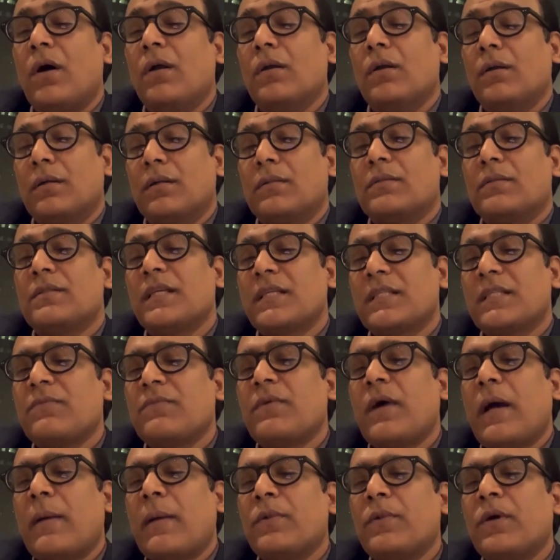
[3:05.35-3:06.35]

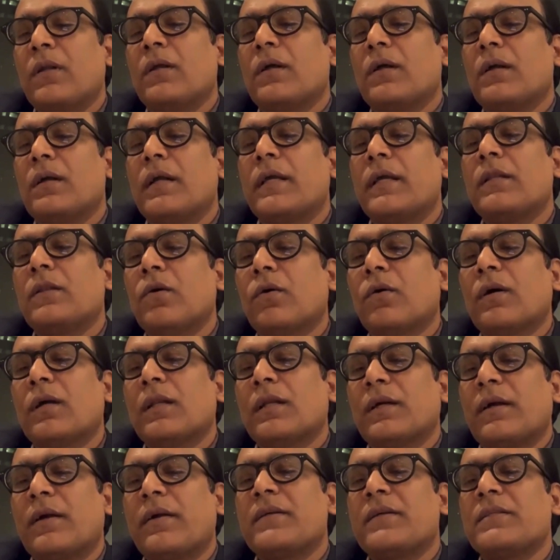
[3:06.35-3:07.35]
$65 in
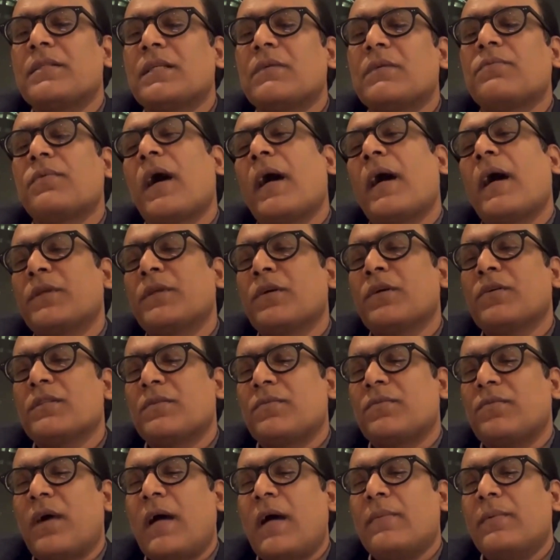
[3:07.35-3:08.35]
local currency,
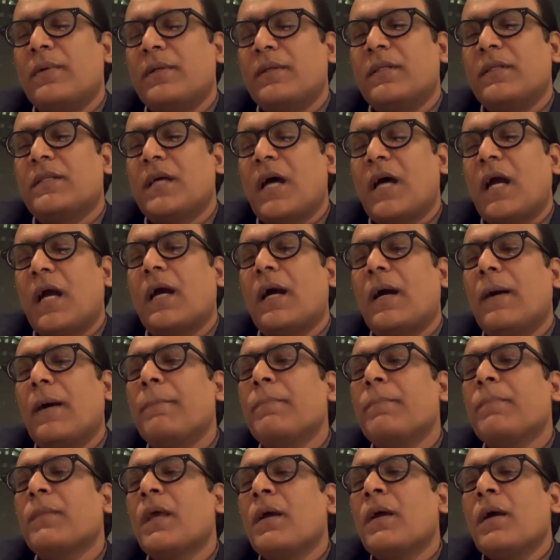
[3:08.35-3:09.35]
5,500 taka.
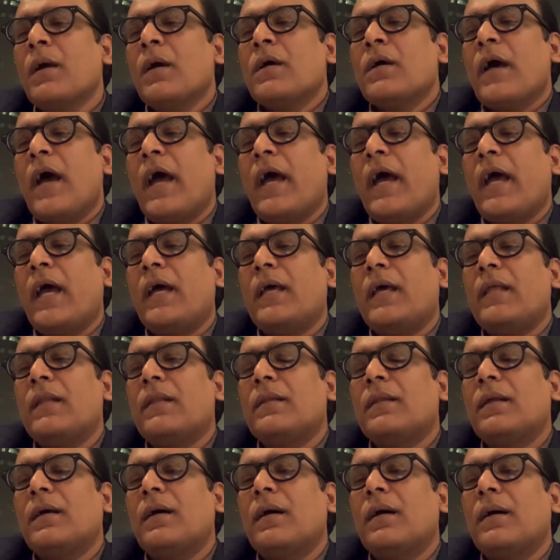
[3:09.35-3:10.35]

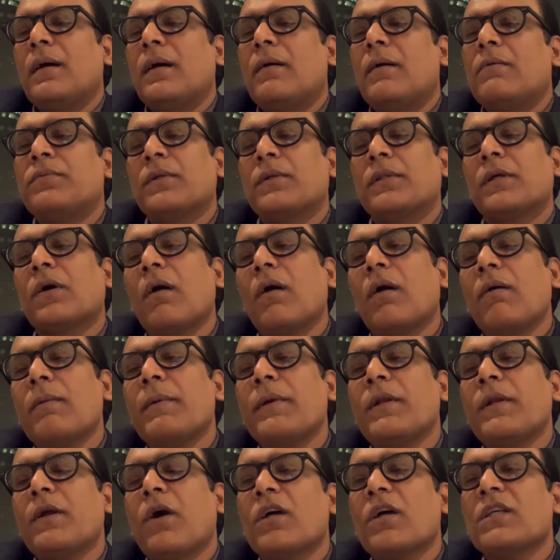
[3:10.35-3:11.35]
And for the
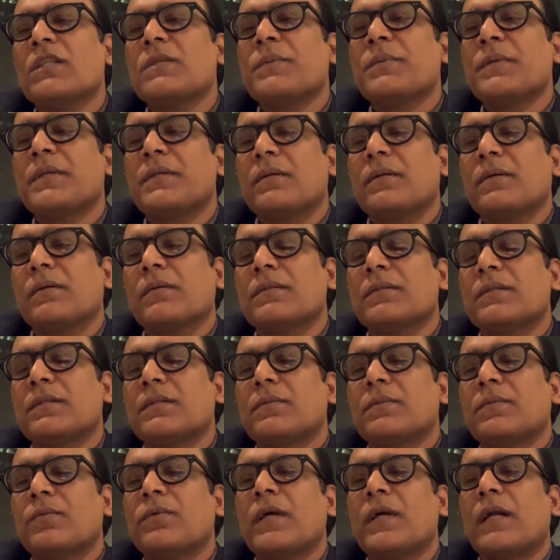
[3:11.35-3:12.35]
government
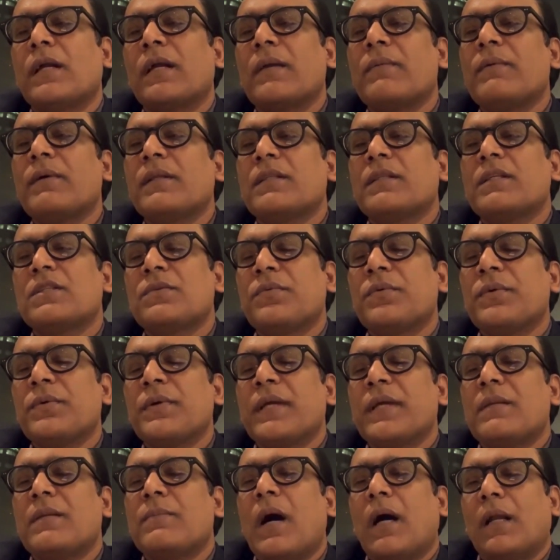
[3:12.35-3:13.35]
hospitals, we are giving this
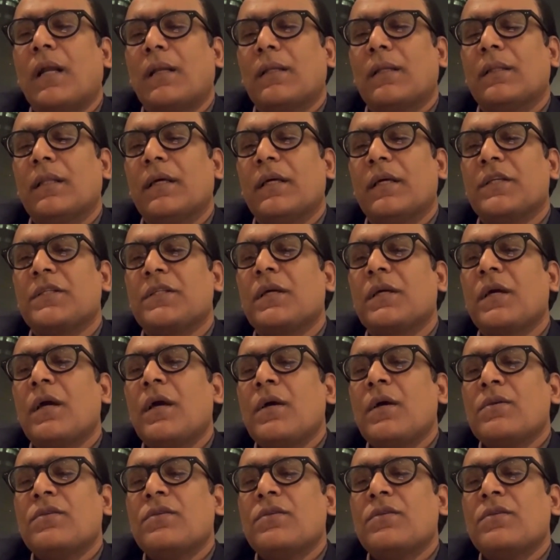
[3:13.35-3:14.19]
free in Bangladesh.